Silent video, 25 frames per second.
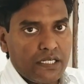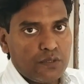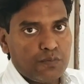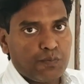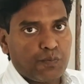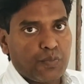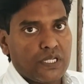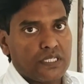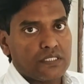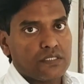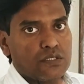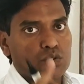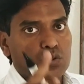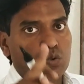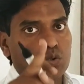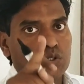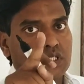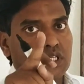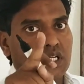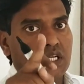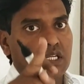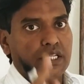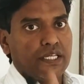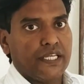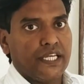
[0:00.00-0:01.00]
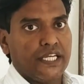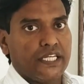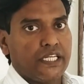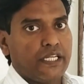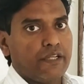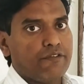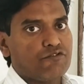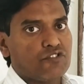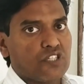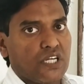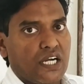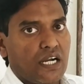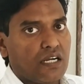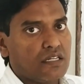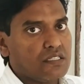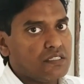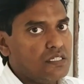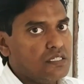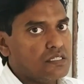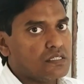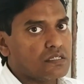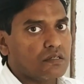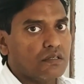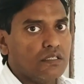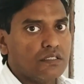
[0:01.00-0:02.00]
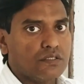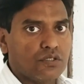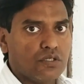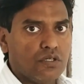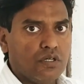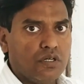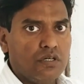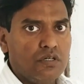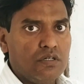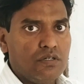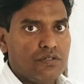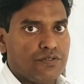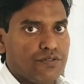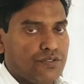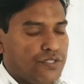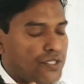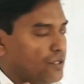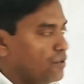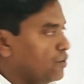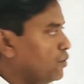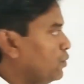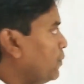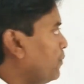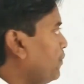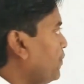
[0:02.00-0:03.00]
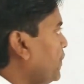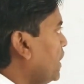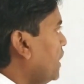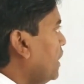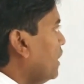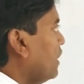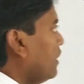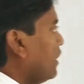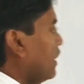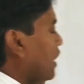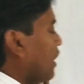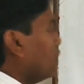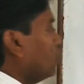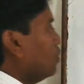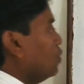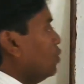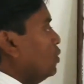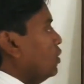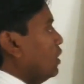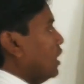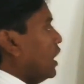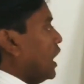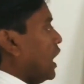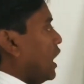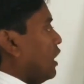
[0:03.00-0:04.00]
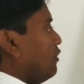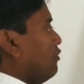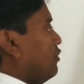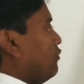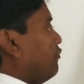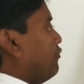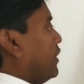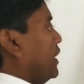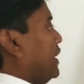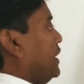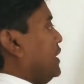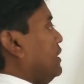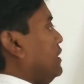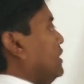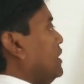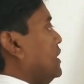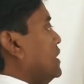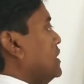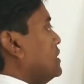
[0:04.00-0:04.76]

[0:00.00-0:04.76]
plus total negative charge is equal to 0. Now how we find?